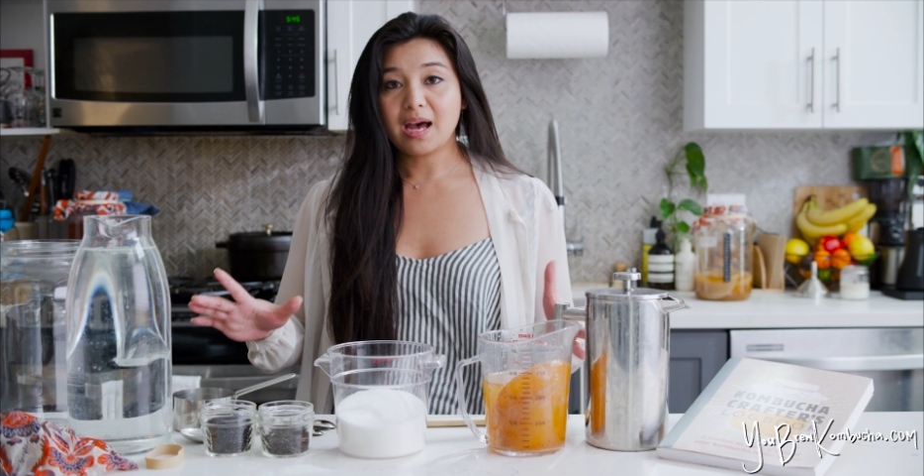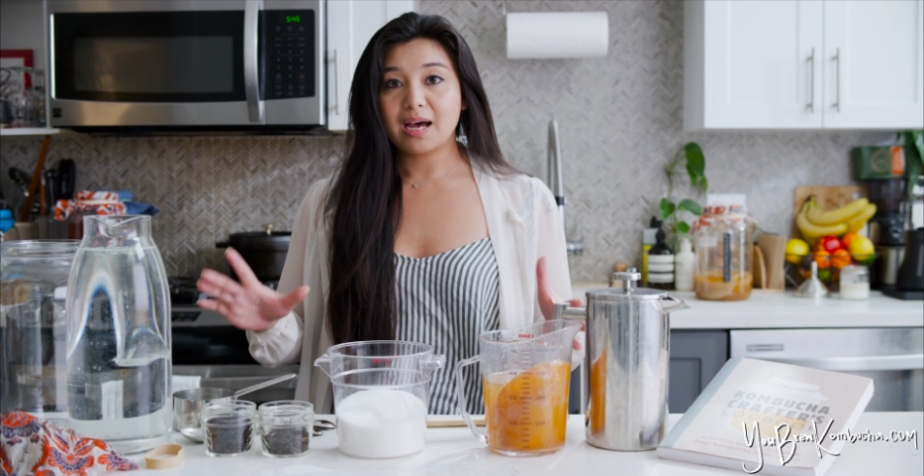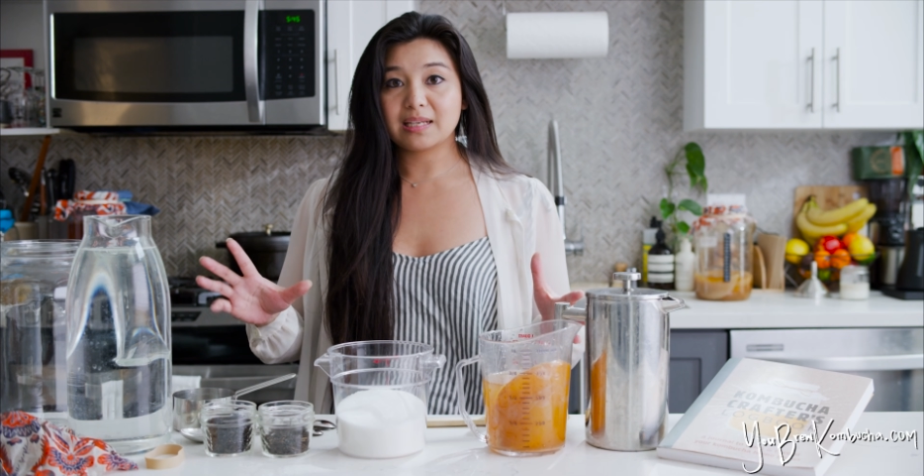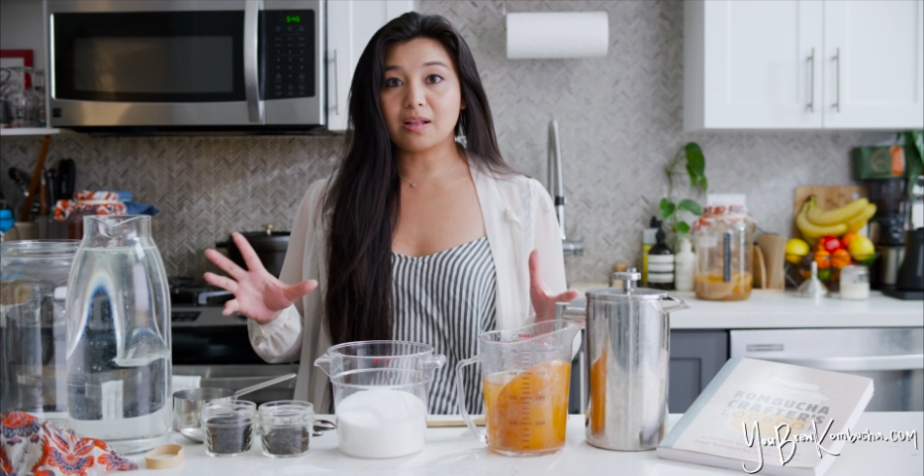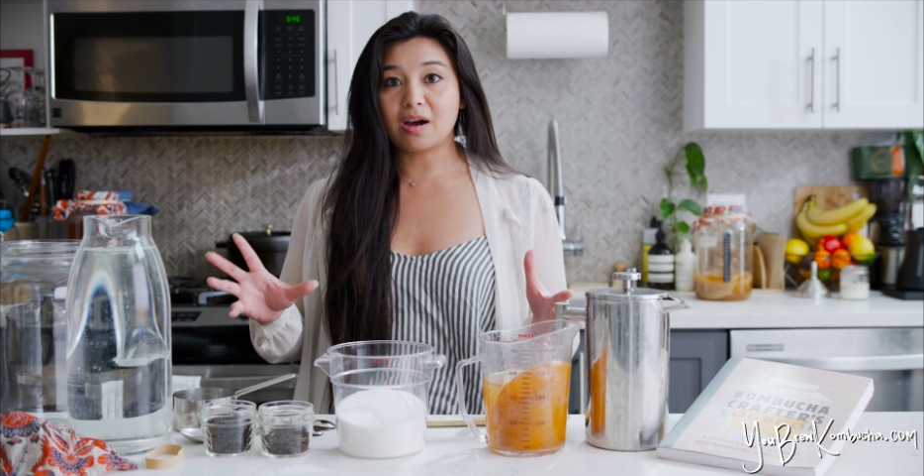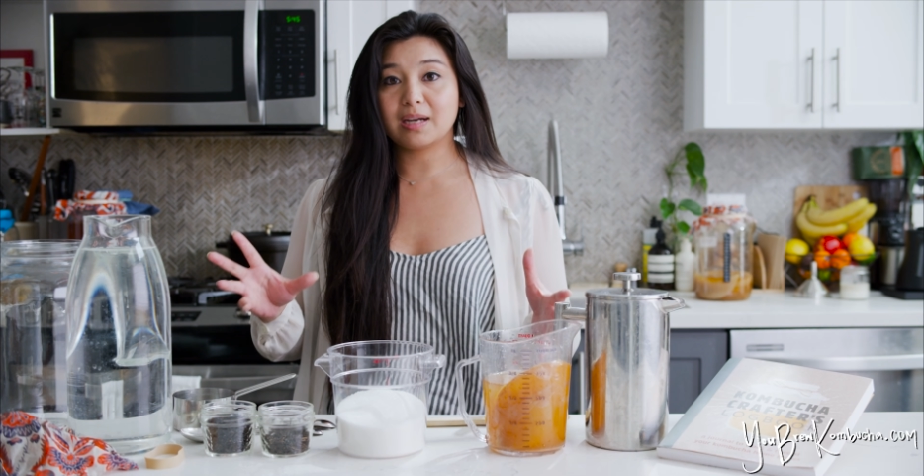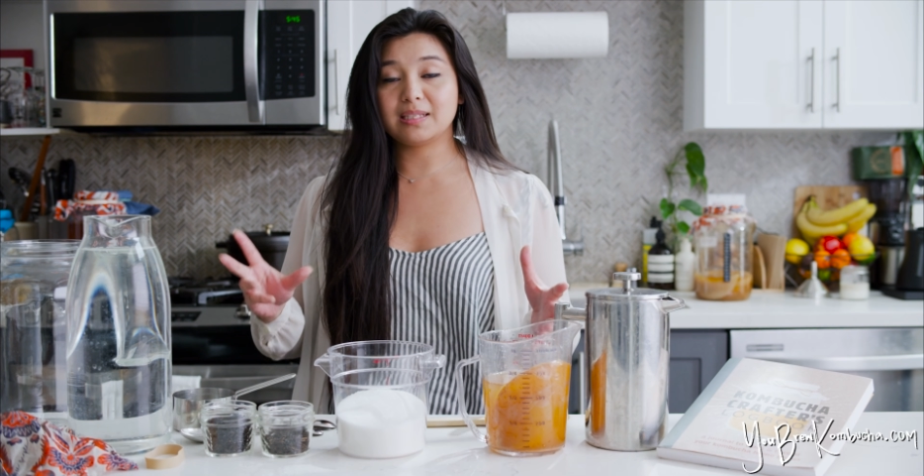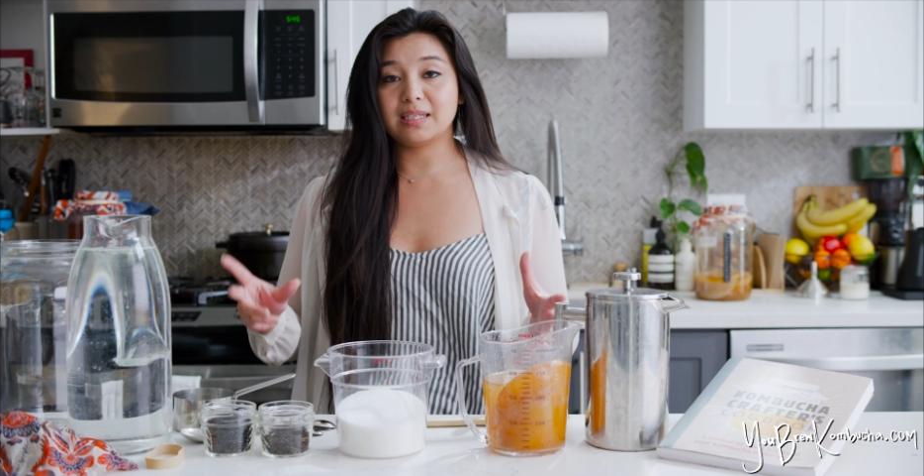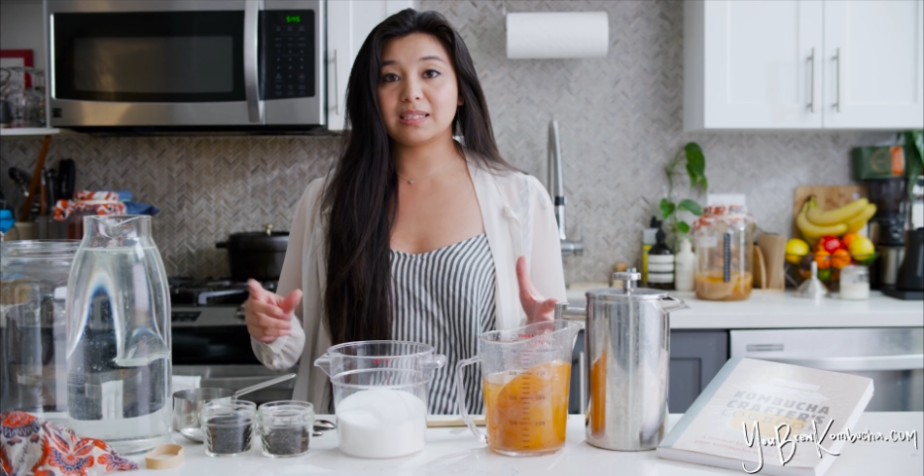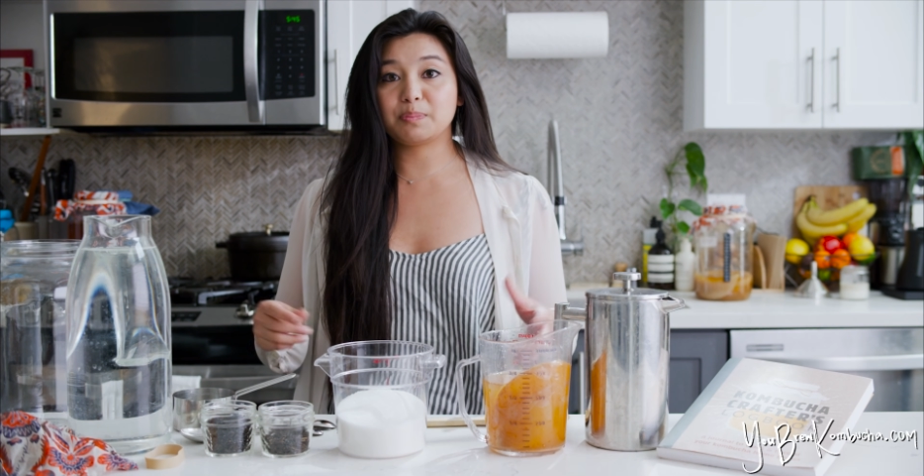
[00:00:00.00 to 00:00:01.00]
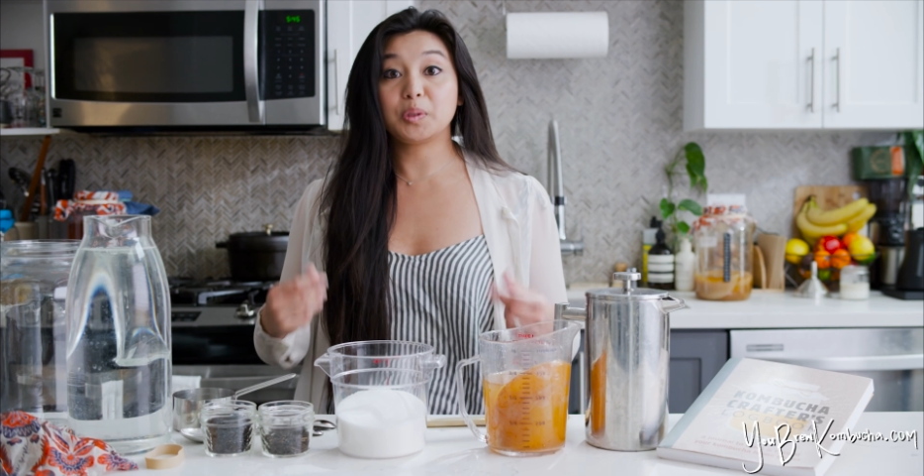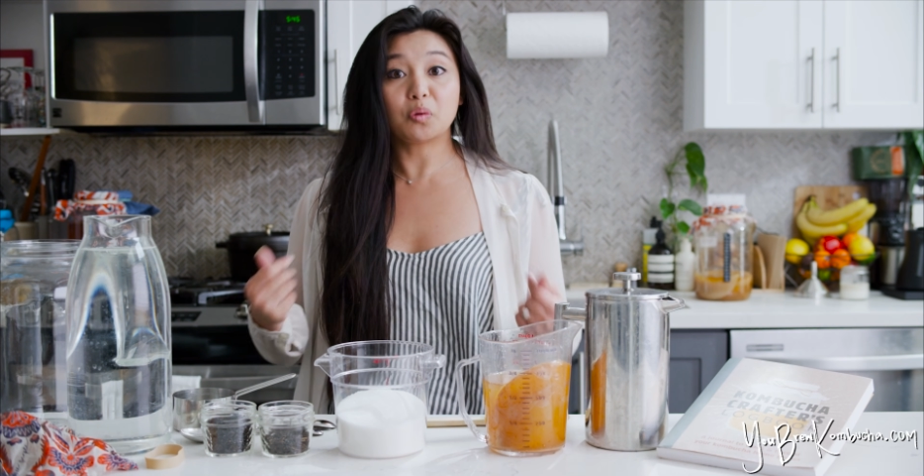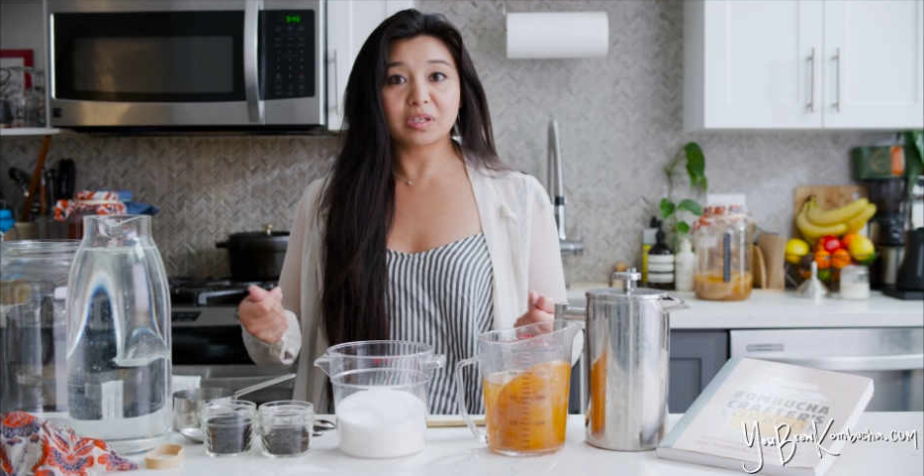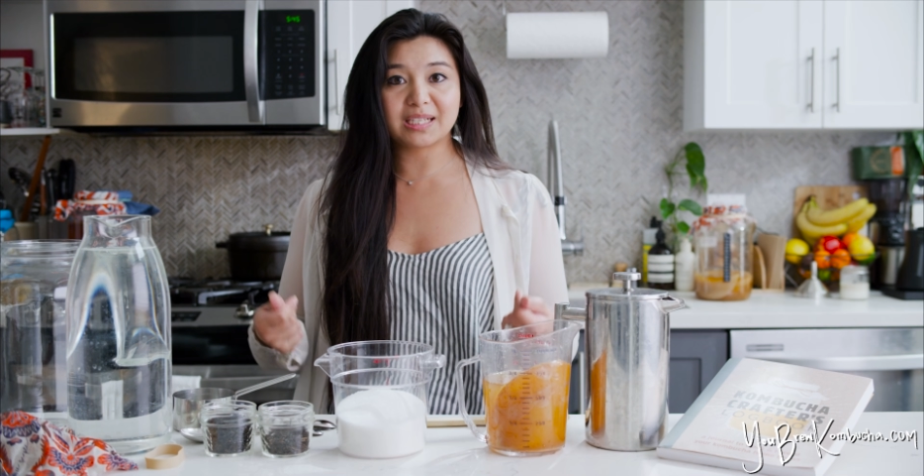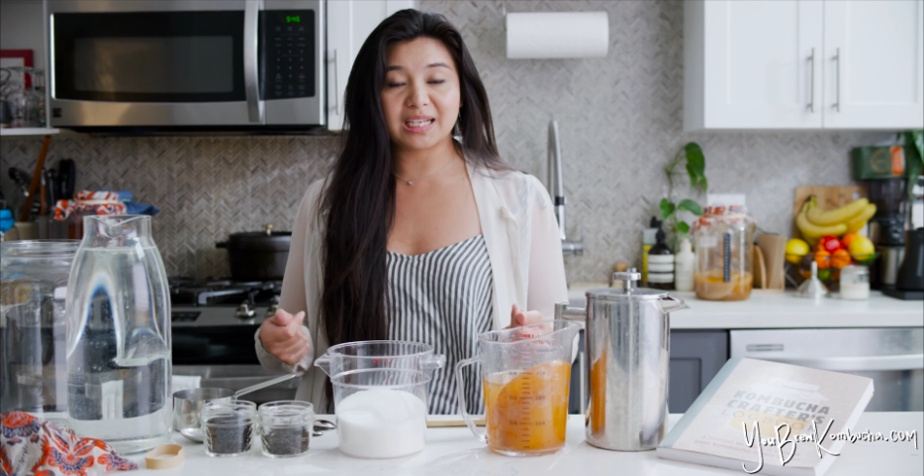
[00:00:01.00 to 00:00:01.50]
as long as it's
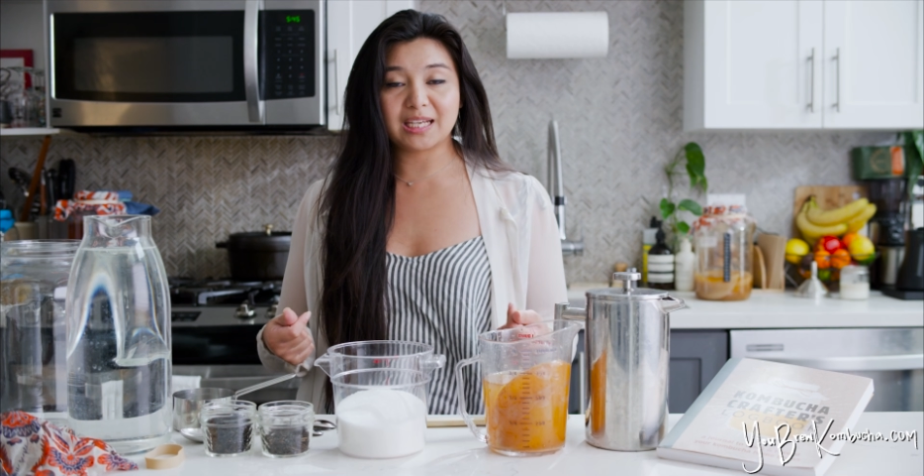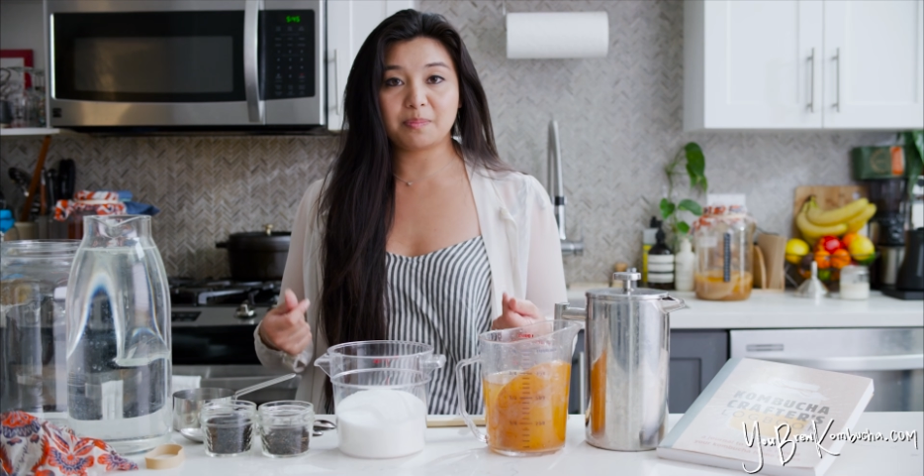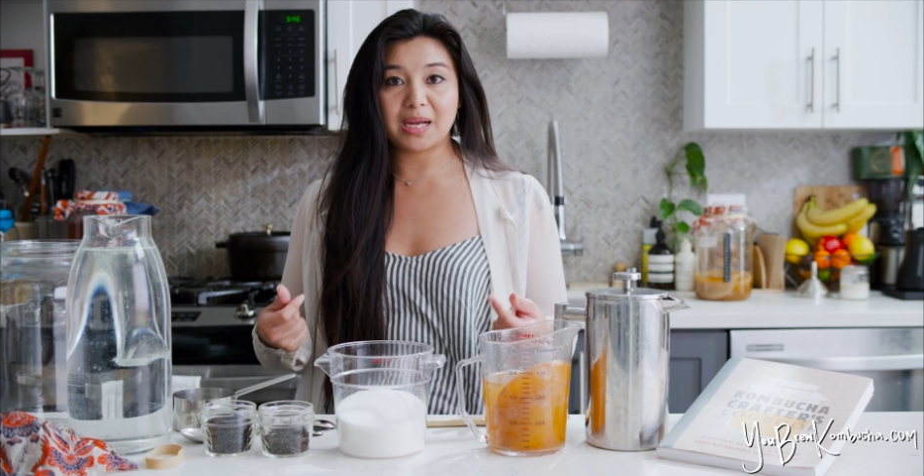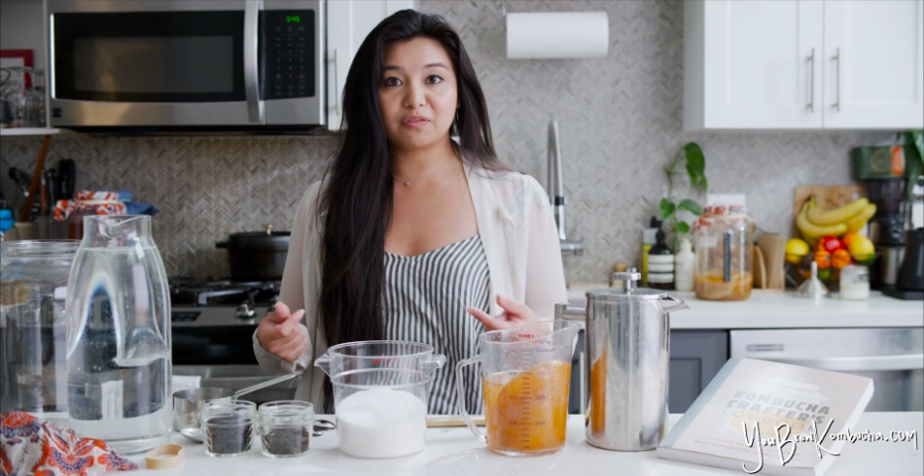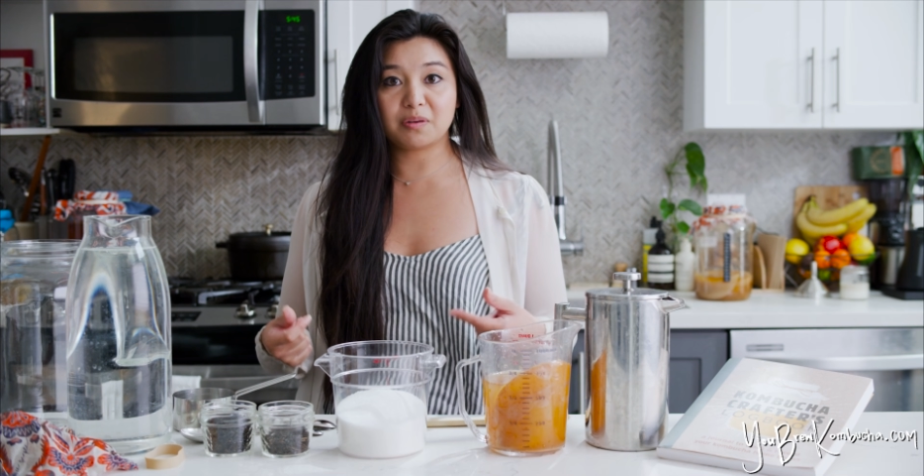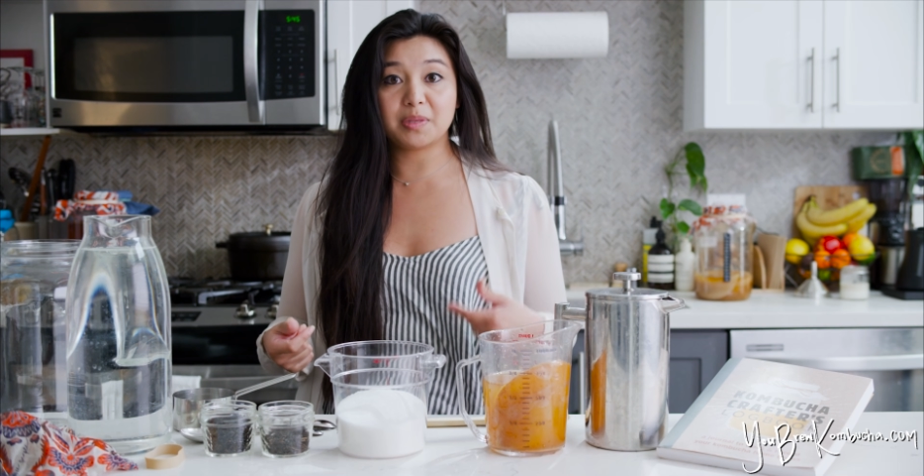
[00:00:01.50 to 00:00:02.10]
pure tea made from